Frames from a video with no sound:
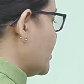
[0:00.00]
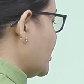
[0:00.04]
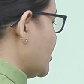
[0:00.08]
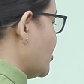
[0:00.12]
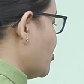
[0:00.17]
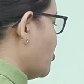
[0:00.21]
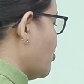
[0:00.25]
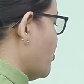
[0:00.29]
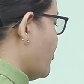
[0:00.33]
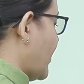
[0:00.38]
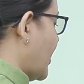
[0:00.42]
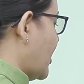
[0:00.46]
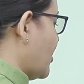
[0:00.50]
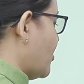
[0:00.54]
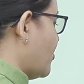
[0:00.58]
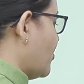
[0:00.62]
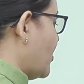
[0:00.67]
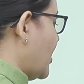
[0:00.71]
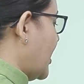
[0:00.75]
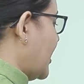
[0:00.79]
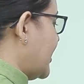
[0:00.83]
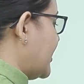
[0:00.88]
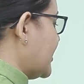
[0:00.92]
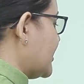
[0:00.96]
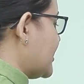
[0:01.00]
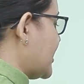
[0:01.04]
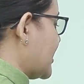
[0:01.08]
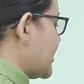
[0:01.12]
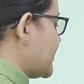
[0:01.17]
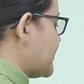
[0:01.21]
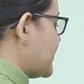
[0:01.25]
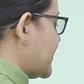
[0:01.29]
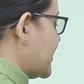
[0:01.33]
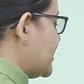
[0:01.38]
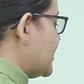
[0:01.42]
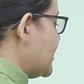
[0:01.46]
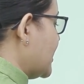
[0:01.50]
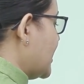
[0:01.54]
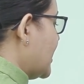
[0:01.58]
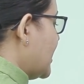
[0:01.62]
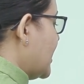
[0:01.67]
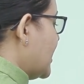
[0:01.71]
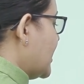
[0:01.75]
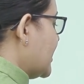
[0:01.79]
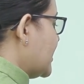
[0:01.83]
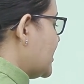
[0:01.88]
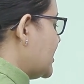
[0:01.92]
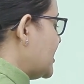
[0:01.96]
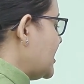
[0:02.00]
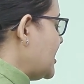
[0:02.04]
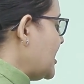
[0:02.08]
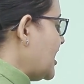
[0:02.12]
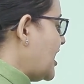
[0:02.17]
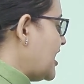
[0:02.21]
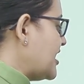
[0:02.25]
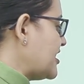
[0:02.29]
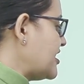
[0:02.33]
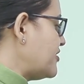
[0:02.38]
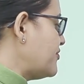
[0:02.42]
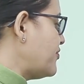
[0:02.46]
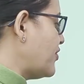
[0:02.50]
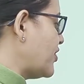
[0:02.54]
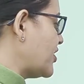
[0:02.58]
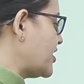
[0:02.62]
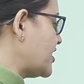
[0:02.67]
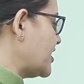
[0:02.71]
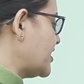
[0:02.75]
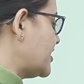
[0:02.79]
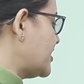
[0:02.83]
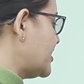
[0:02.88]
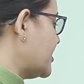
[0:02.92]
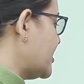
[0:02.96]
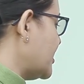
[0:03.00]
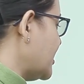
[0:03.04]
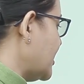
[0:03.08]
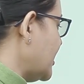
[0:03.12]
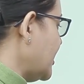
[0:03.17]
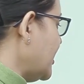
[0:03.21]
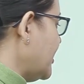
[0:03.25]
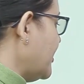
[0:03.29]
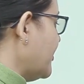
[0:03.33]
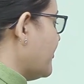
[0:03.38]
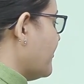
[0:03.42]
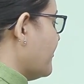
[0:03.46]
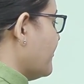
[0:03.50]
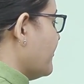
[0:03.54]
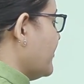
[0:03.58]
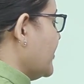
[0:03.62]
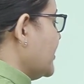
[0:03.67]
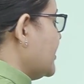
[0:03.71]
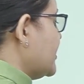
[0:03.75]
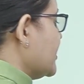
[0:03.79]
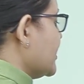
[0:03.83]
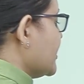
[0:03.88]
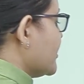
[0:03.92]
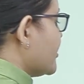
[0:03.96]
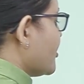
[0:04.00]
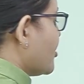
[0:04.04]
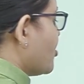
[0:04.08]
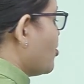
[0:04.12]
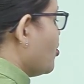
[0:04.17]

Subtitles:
the new value. Let us express 343, which is the